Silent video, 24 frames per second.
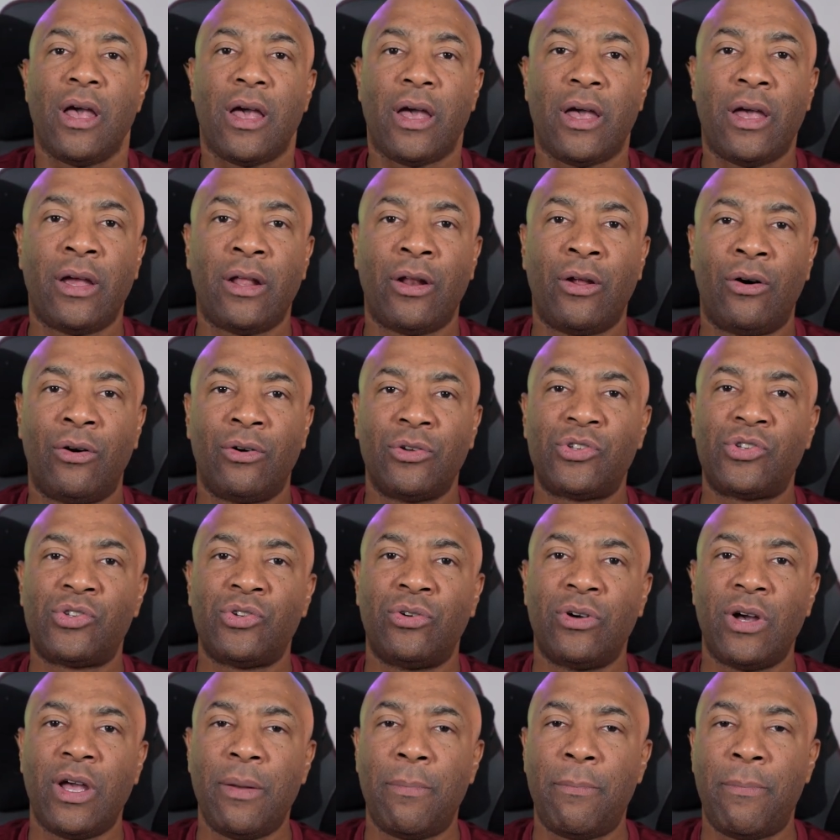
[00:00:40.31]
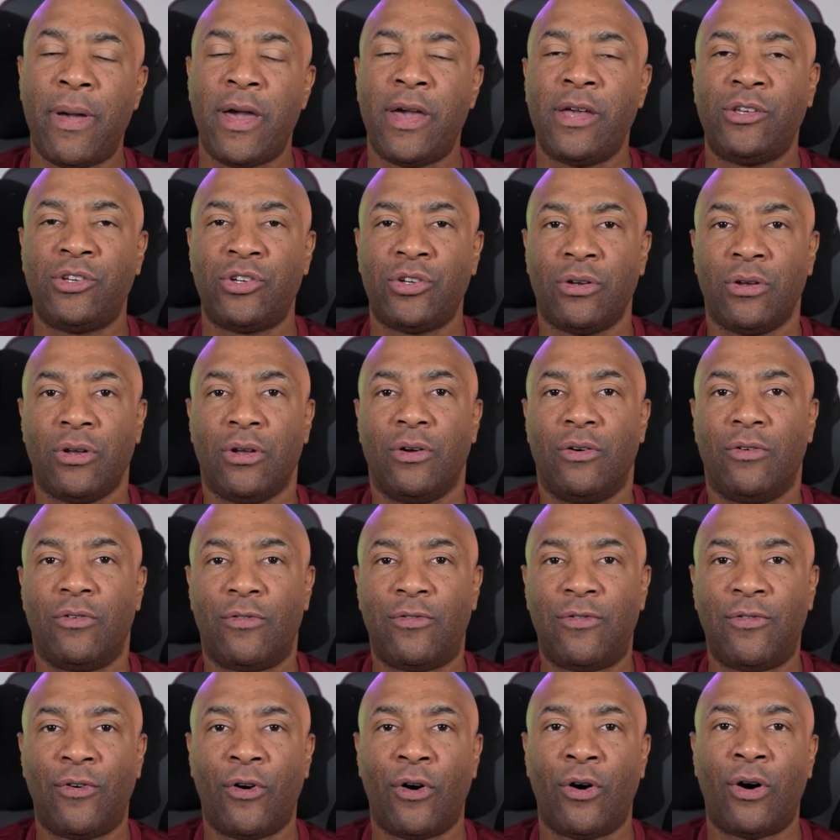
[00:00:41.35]
and also a page
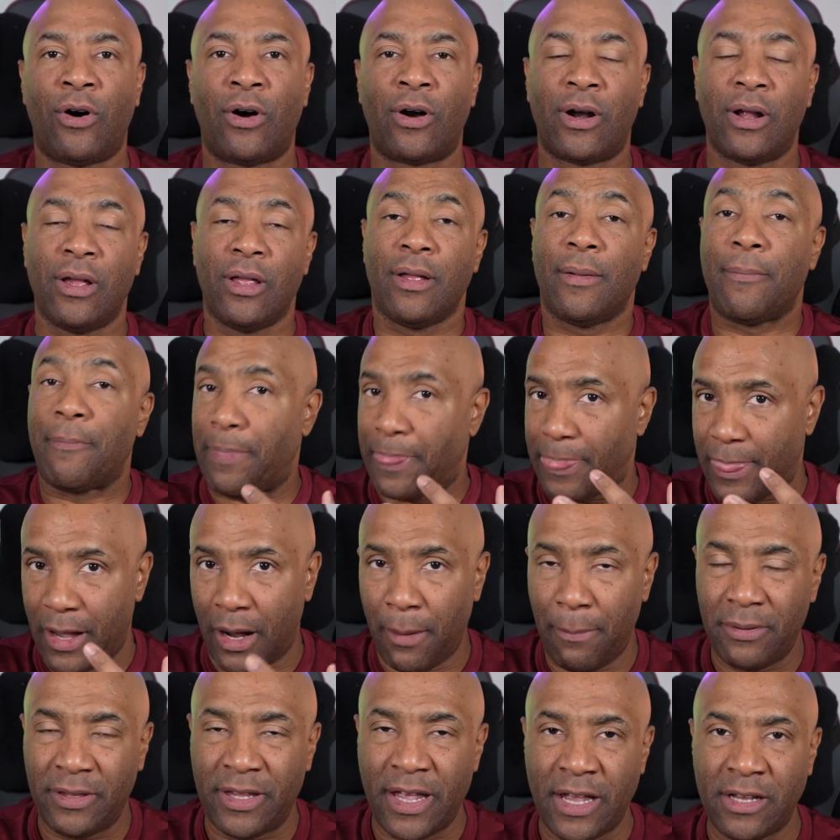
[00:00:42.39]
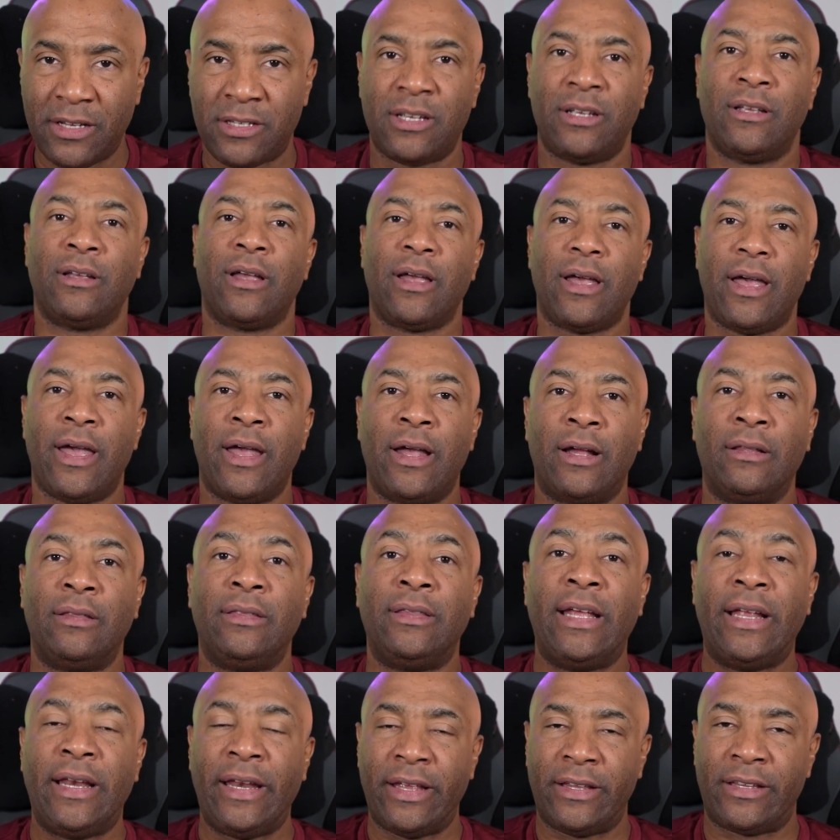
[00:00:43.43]
for updating
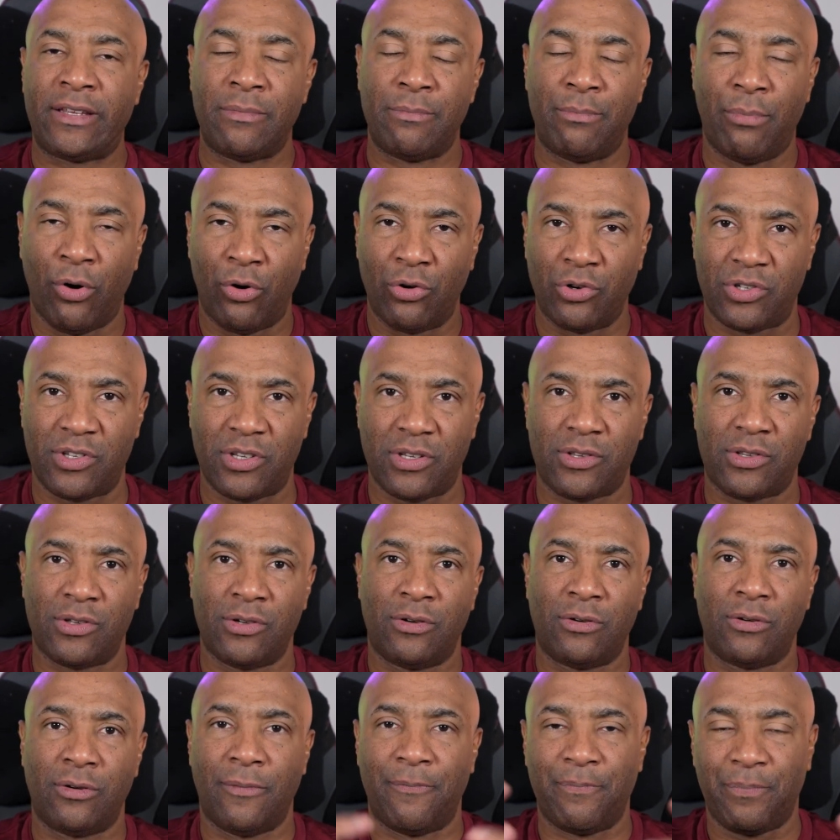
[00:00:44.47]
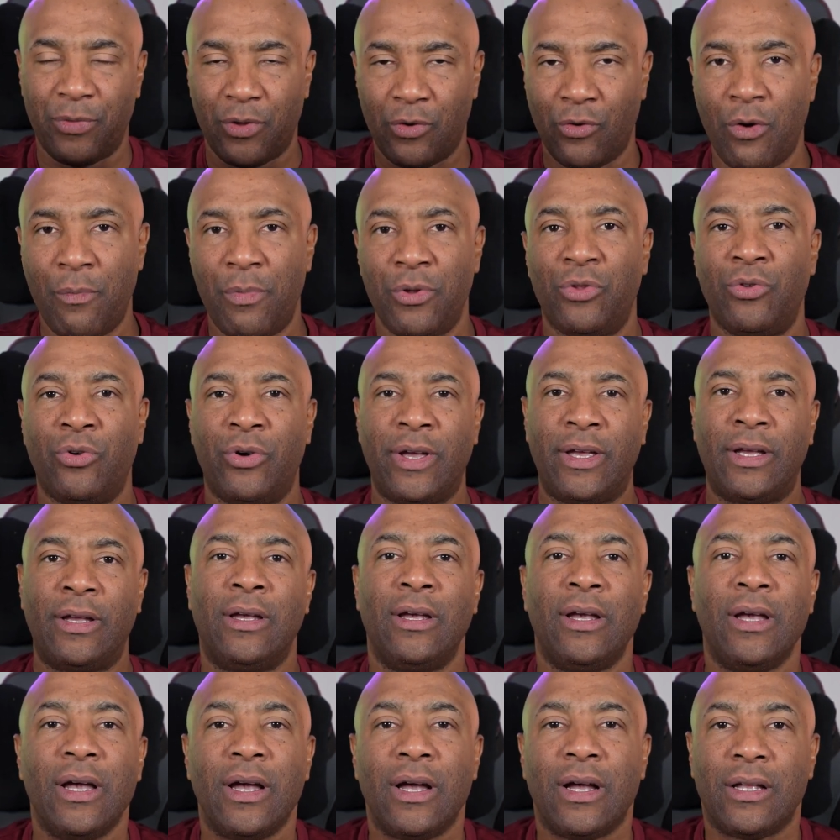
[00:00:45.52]
and deleting posts. So we'll be
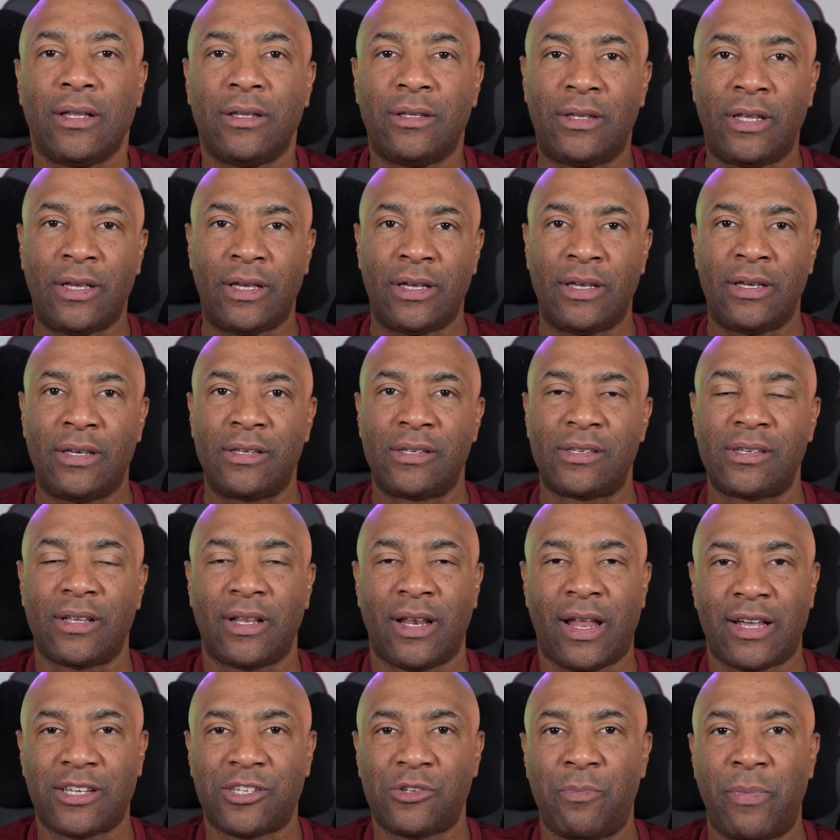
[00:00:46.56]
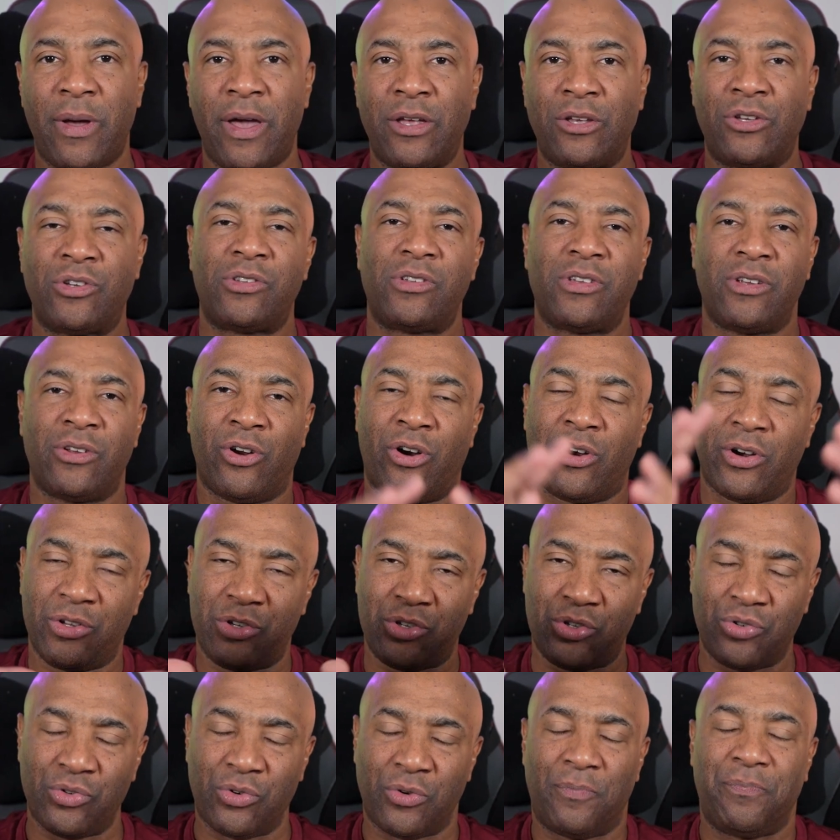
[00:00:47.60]
doing these last pages in order
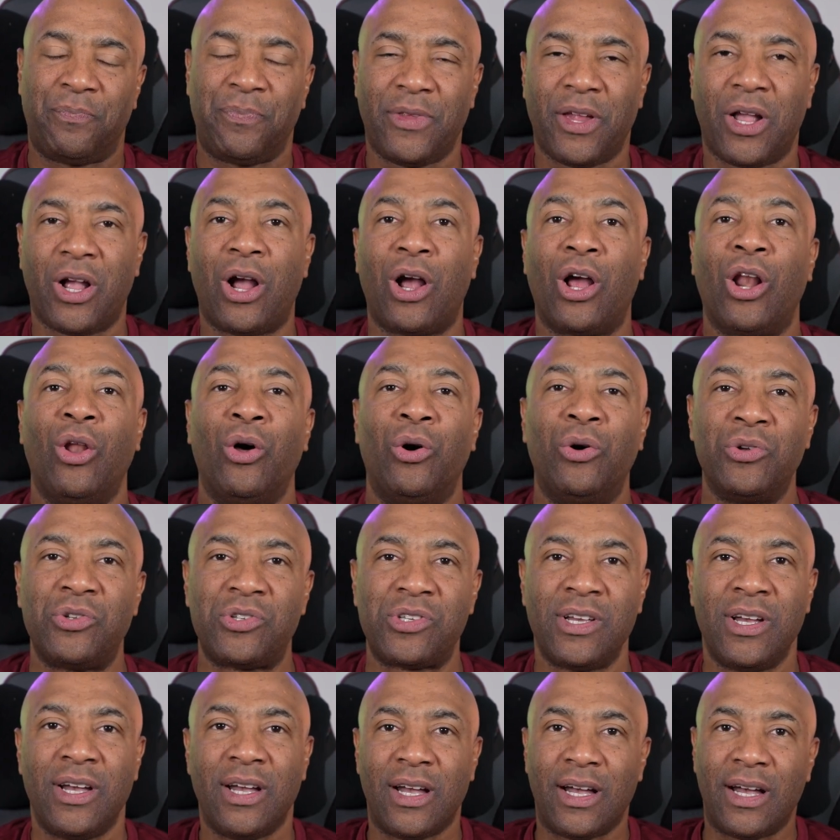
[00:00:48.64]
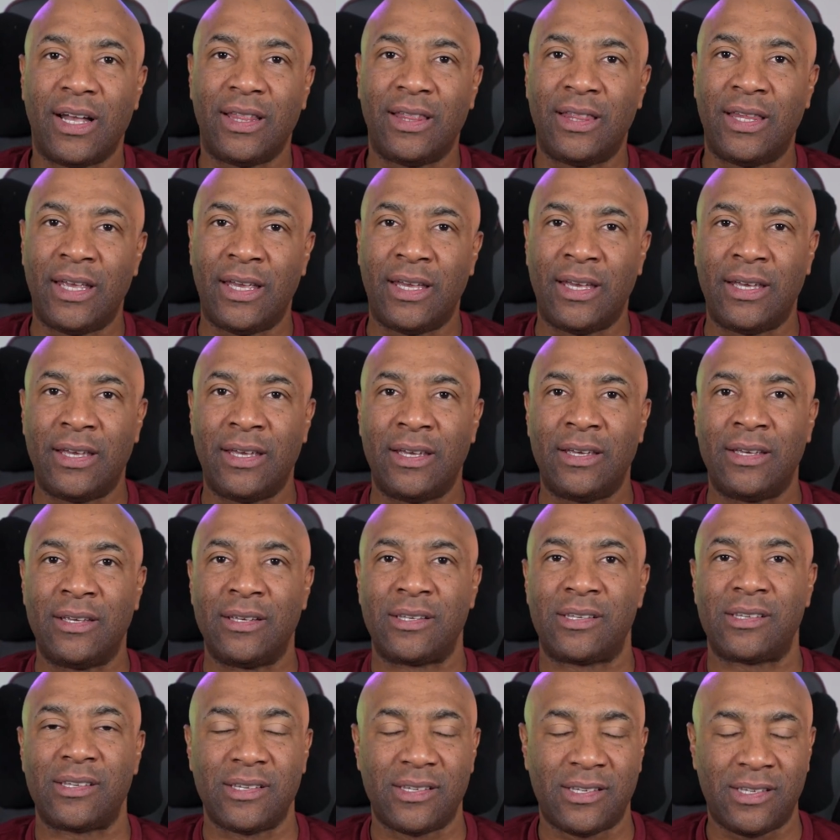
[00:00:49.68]
to close
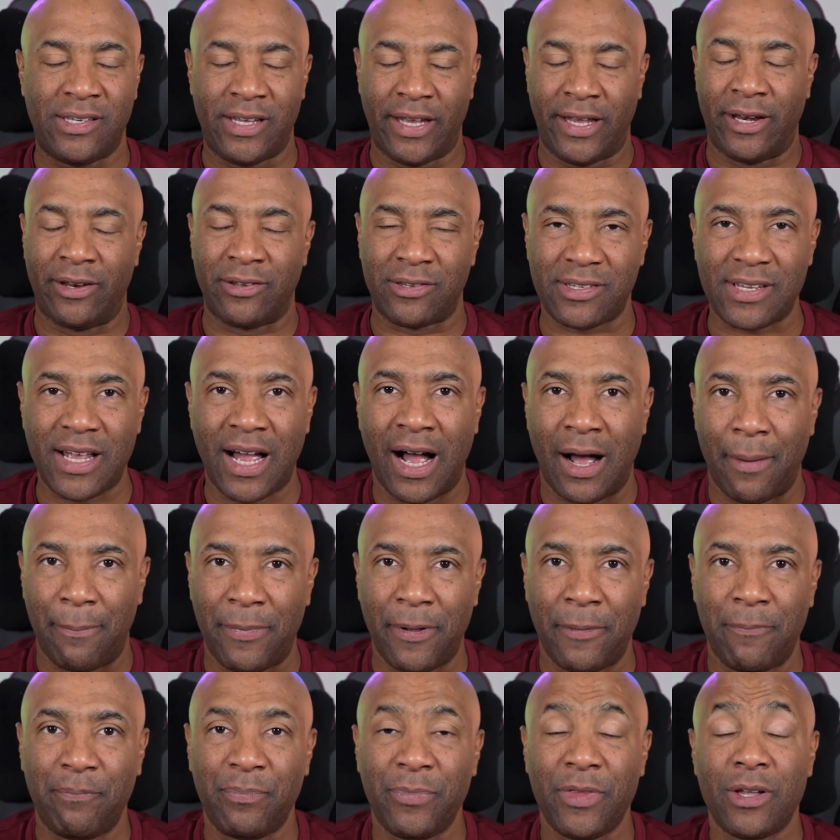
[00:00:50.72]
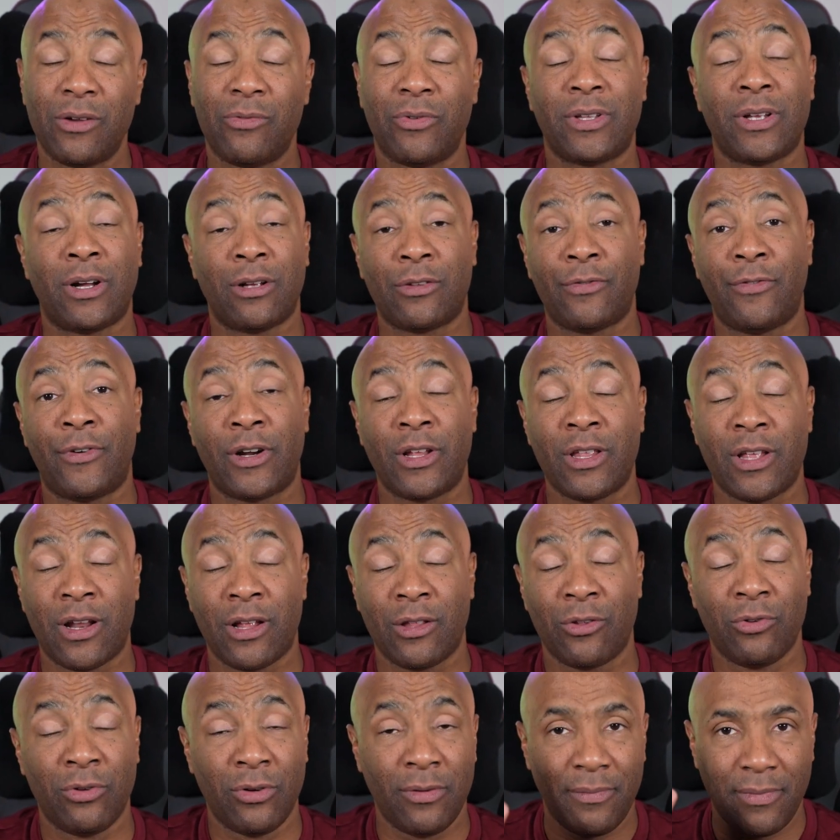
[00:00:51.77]
this series up. Without further
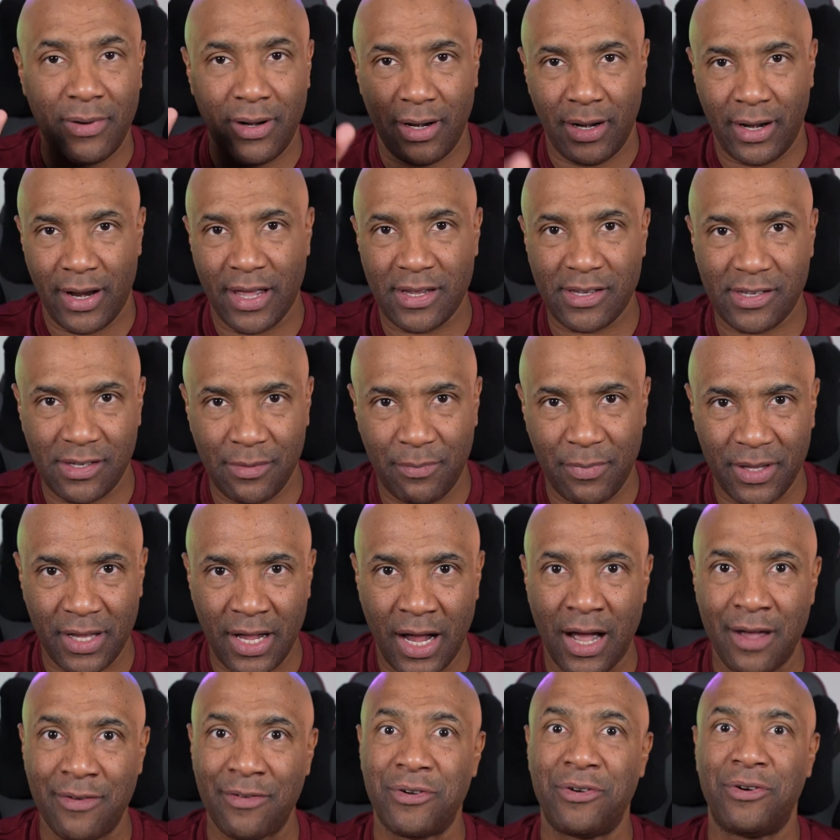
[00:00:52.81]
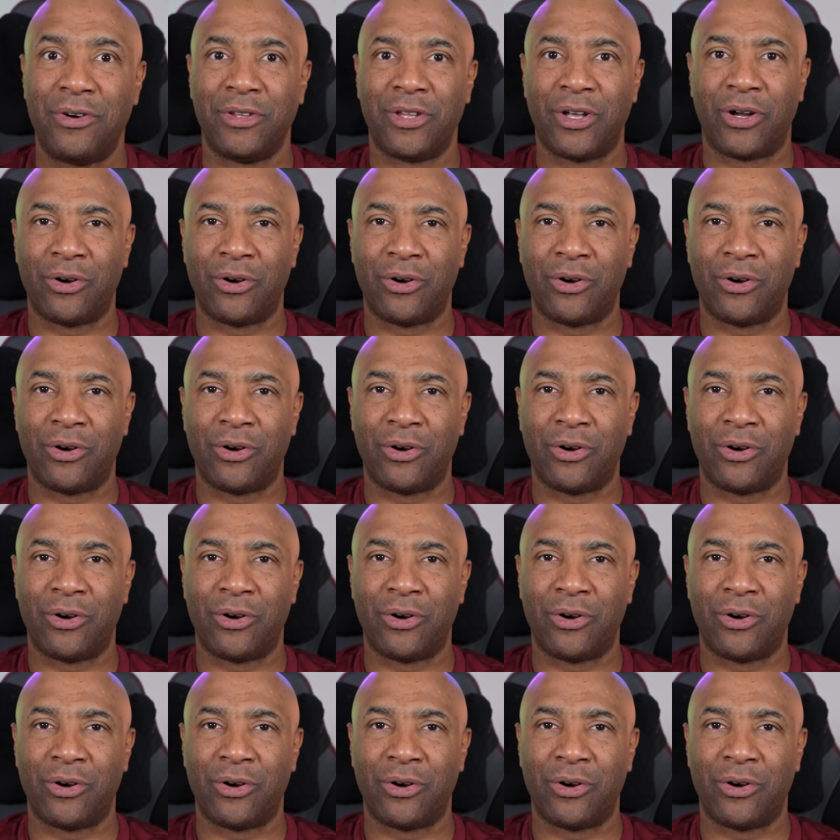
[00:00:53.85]
ado, let's deep dive on the